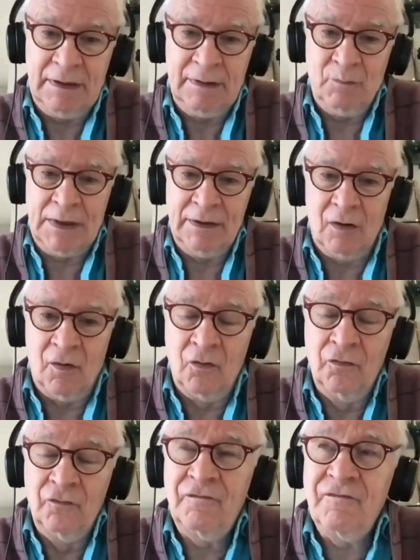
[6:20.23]
It went
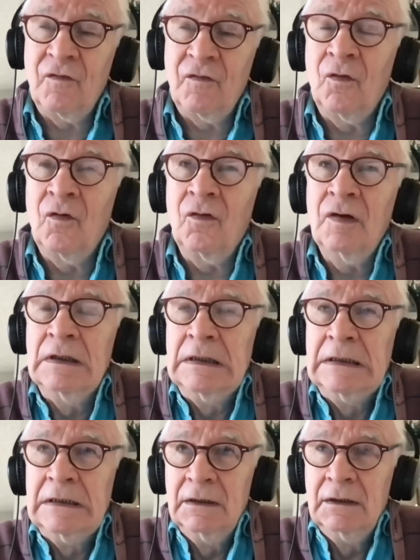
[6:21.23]
on for
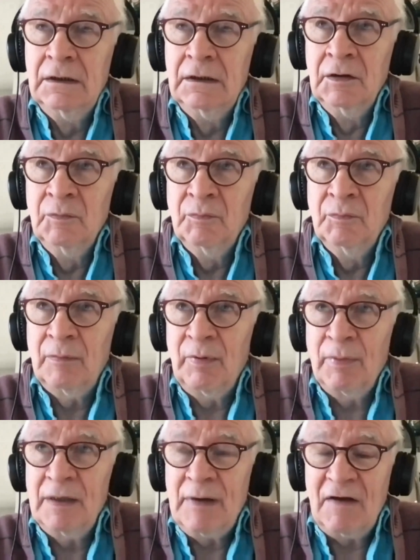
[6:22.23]

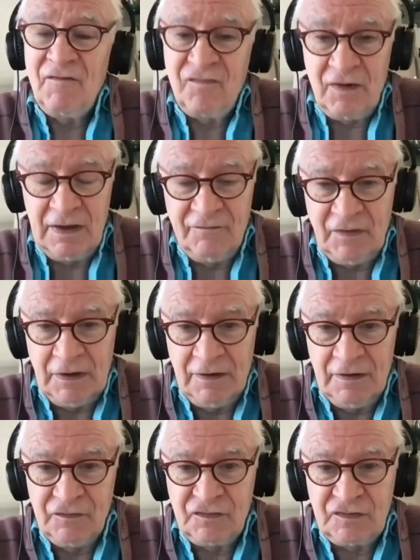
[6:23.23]
probably about 5
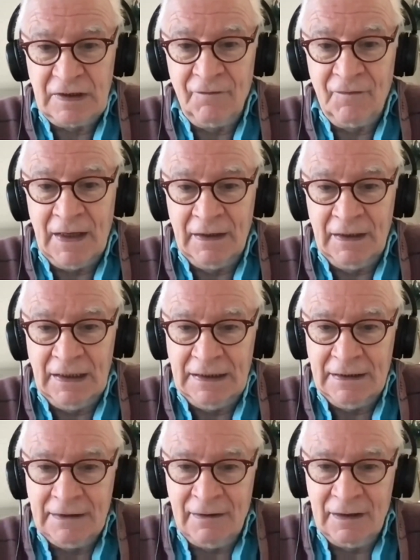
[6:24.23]
years, and then
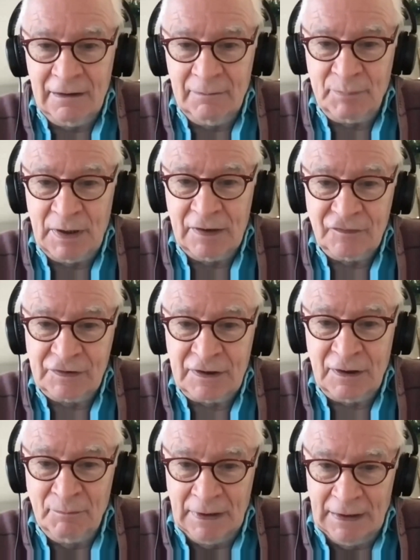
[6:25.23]
he and I parted
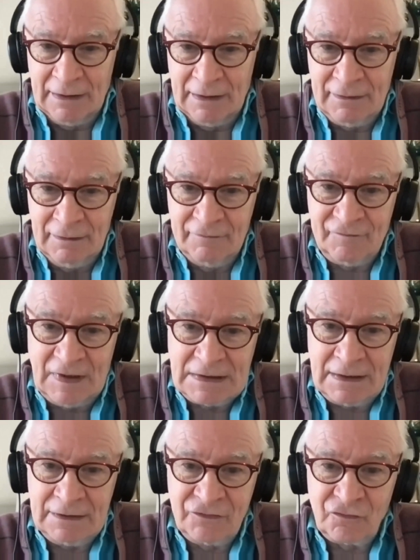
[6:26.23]
company. In
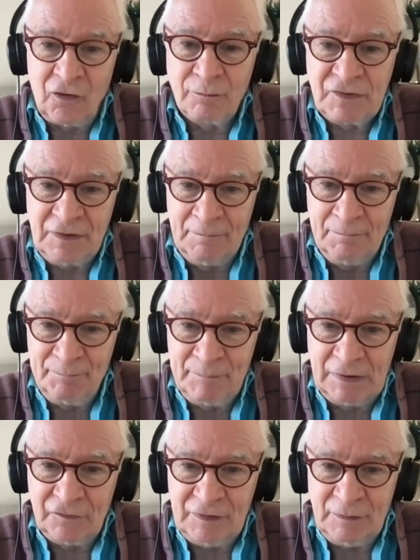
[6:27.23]
fact, I dropped him
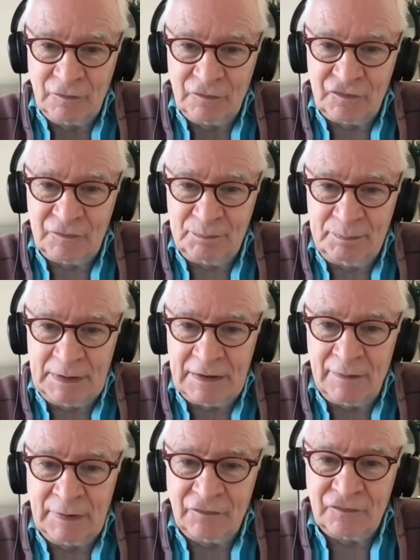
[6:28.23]
because it was
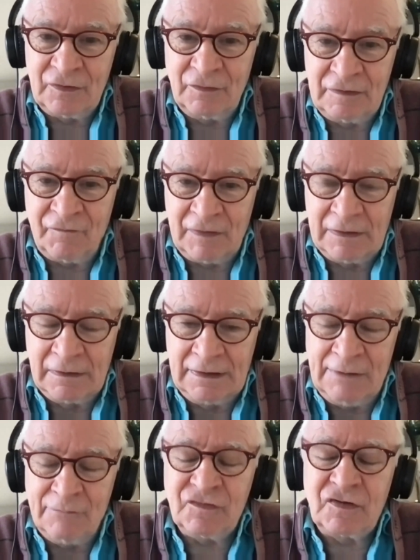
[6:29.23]
becoming so
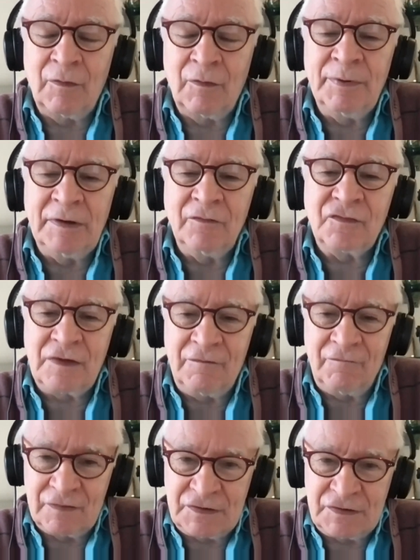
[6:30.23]
difficult. He was so
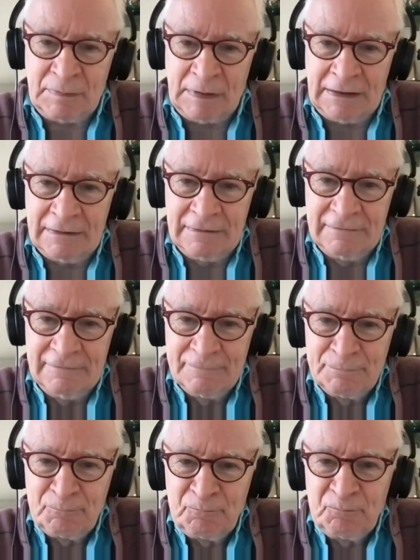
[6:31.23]
abusive to me.
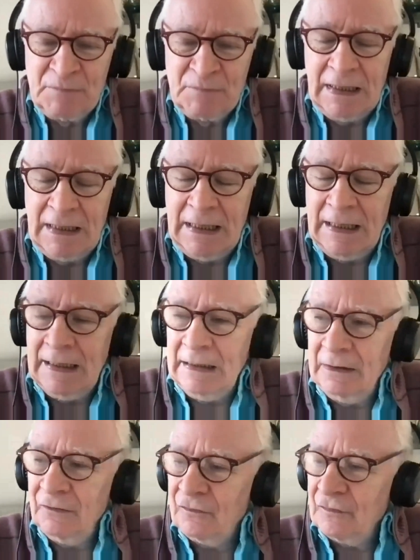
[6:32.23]

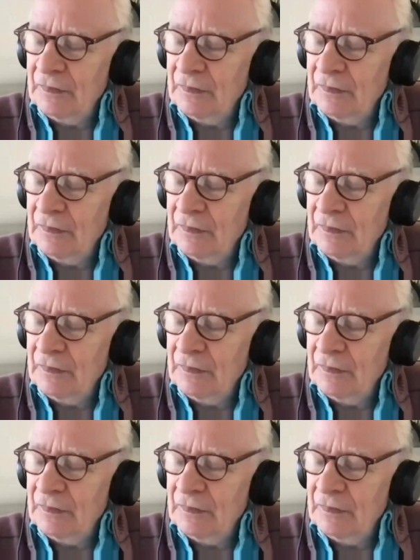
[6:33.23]
And